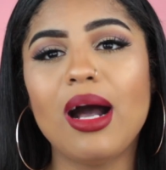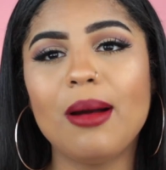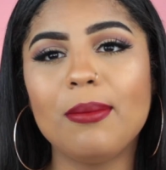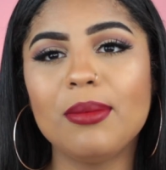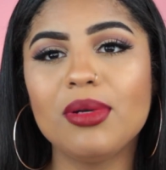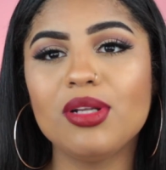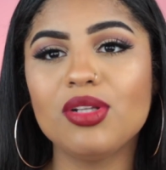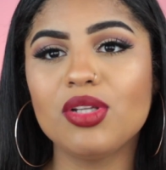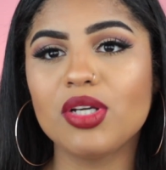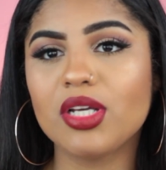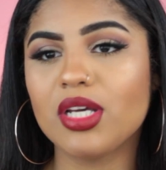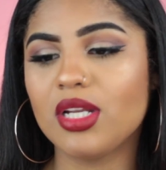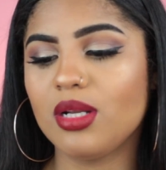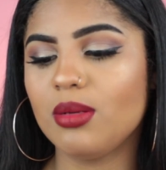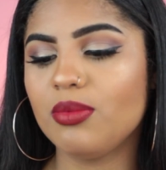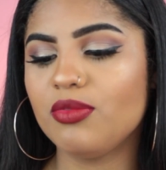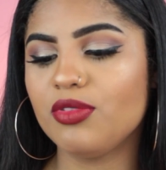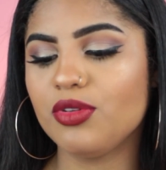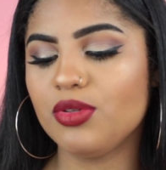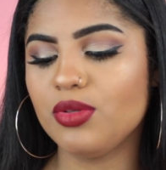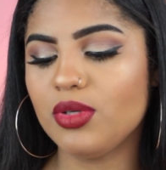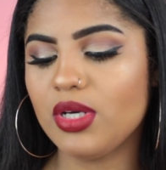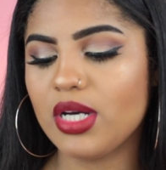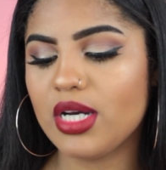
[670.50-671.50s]
I'm gonna look it up
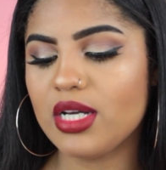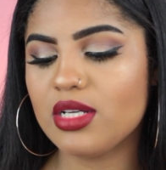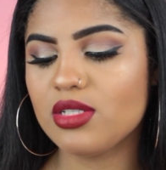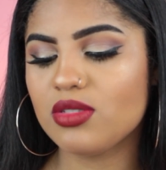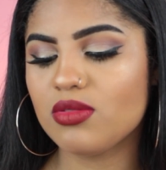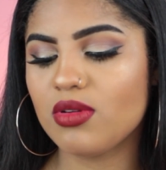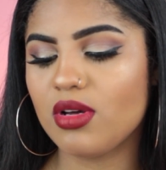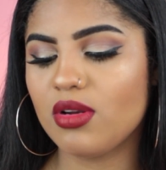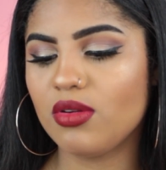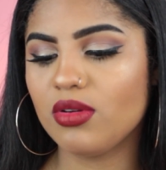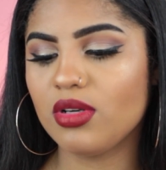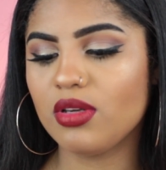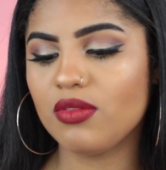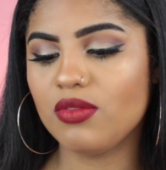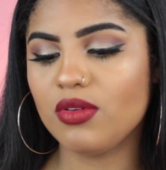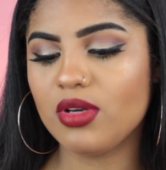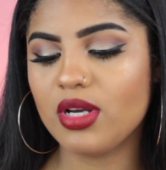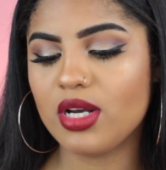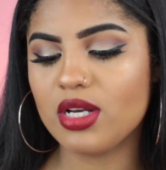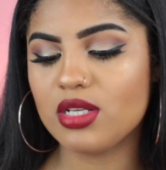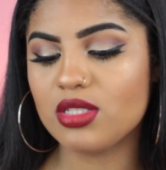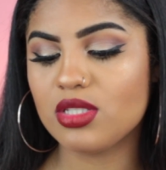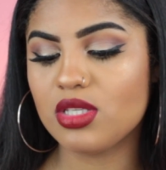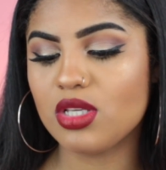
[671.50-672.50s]
for you guys so I don't give you
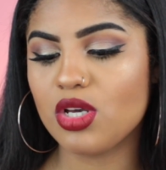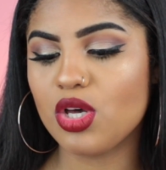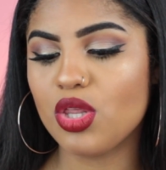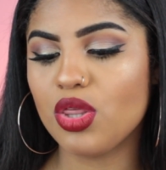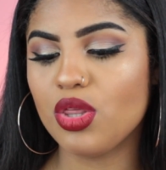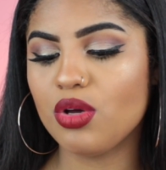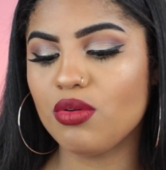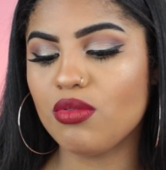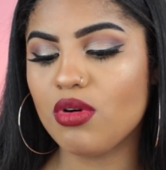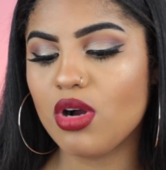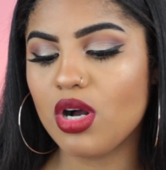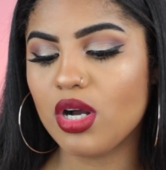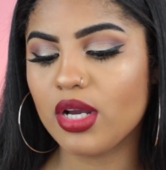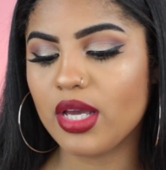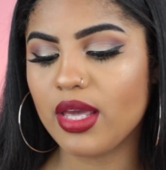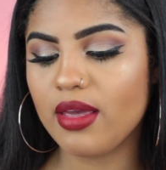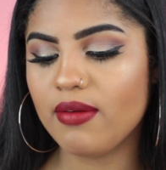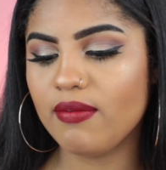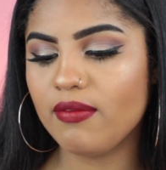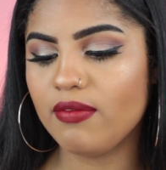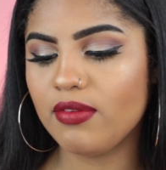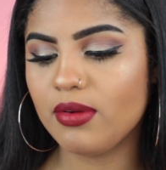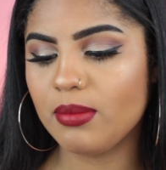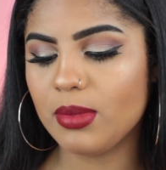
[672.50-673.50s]
guys the wrong
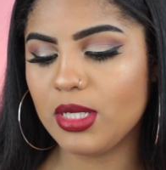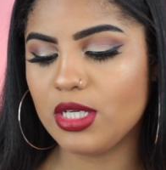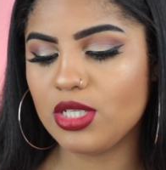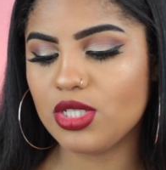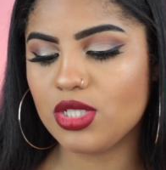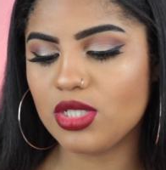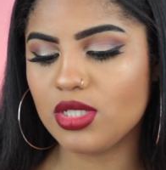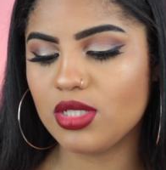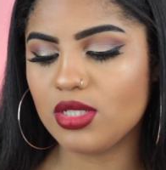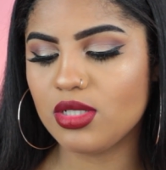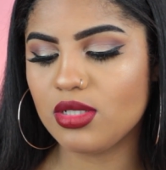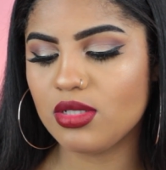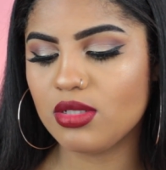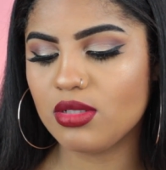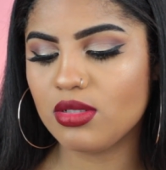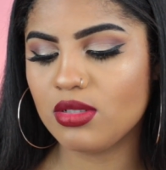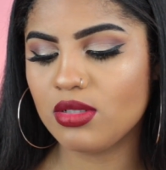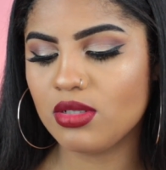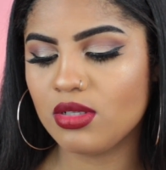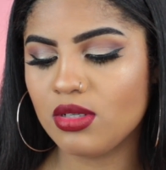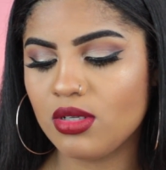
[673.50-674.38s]
information.